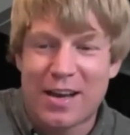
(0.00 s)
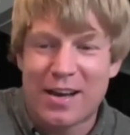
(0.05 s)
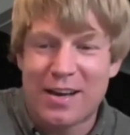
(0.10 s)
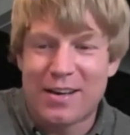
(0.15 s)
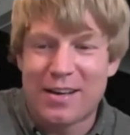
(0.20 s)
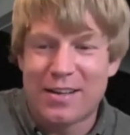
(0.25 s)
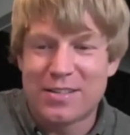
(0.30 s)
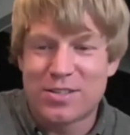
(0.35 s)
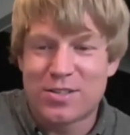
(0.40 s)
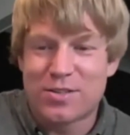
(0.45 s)
it
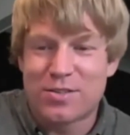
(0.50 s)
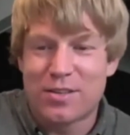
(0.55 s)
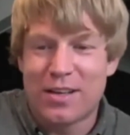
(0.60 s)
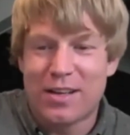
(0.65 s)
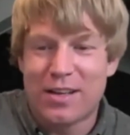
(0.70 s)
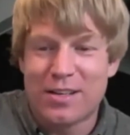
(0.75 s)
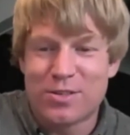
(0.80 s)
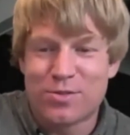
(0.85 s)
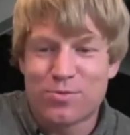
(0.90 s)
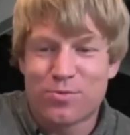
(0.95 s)

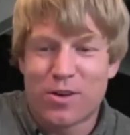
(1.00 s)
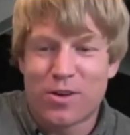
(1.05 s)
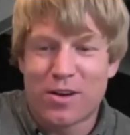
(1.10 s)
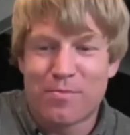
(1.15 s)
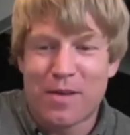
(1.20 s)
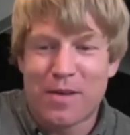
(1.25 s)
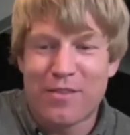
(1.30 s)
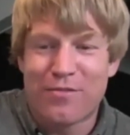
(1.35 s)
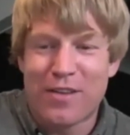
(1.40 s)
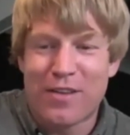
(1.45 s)
is one of
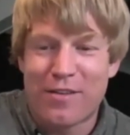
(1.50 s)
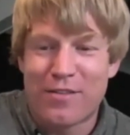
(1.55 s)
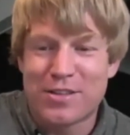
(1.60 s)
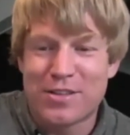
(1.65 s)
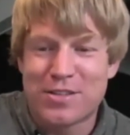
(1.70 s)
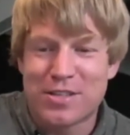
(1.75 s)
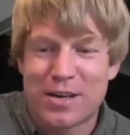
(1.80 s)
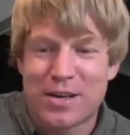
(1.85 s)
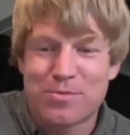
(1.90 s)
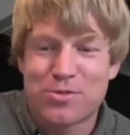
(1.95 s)
my favorites,
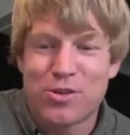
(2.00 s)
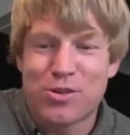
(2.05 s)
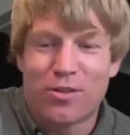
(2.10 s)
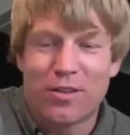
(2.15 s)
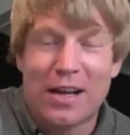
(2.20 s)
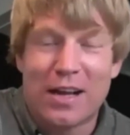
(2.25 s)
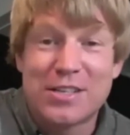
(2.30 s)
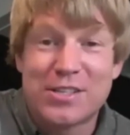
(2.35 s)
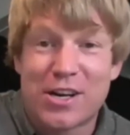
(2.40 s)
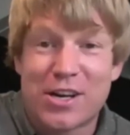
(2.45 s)
and I'm so
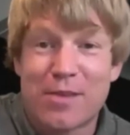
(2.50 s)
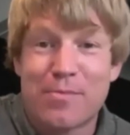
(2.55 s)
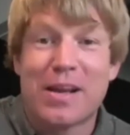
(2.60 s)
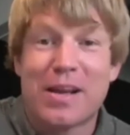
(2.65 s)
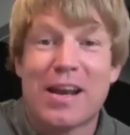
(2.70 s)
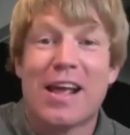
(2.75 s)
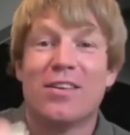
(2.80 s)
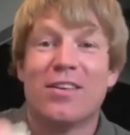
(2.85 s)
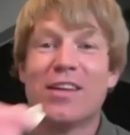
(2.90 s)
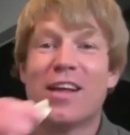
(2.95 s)
glad Jeremy
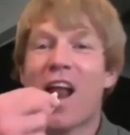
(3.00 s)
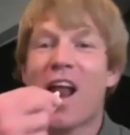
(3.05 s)
nailed it.